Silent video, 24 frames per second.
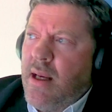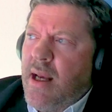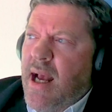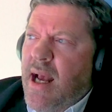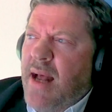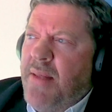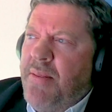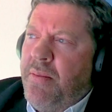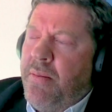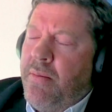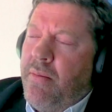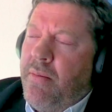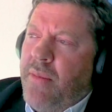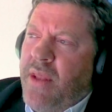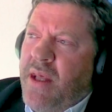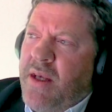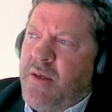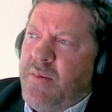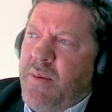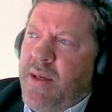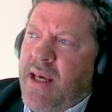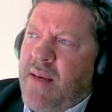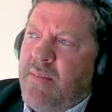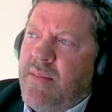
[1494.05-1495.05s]
And
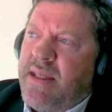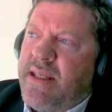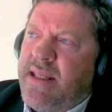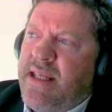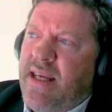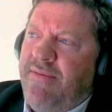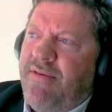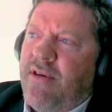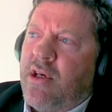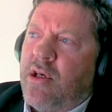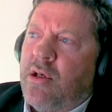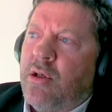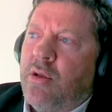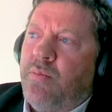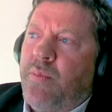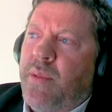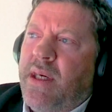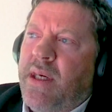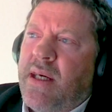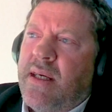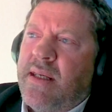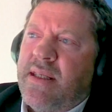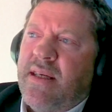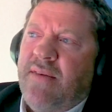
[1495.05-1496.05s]
this becomes difficult
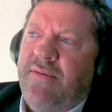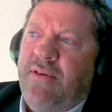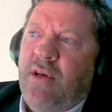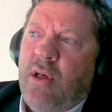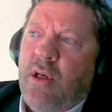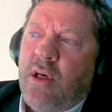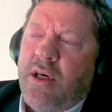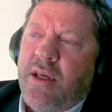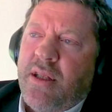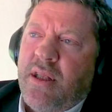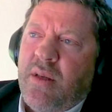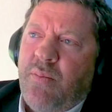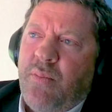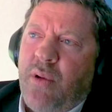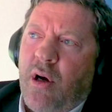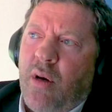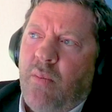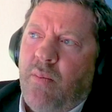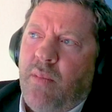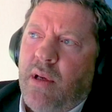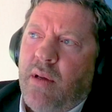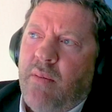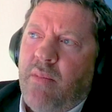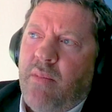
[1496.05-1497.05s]
because if you look at the
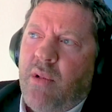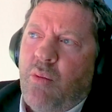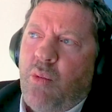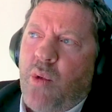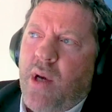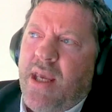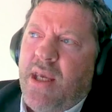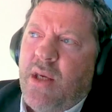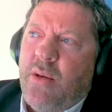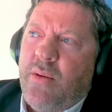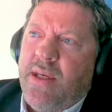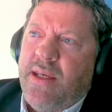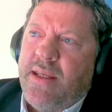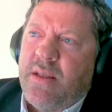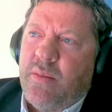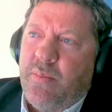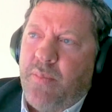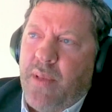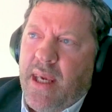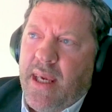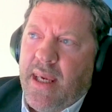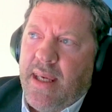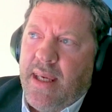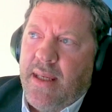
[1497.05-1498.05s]
problem and where you need to
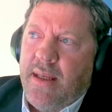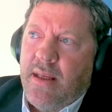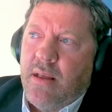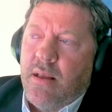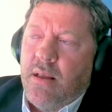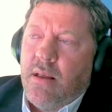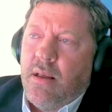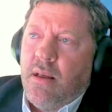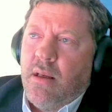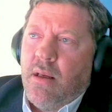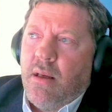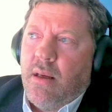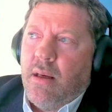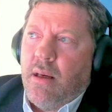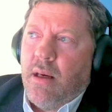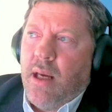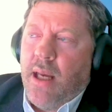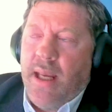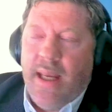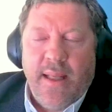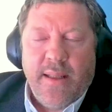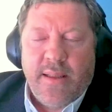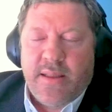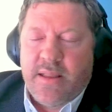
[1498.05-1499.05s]
be,
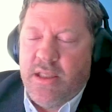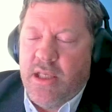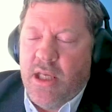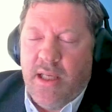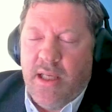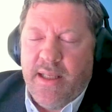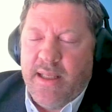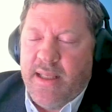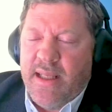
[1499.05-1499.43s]
it's nearly an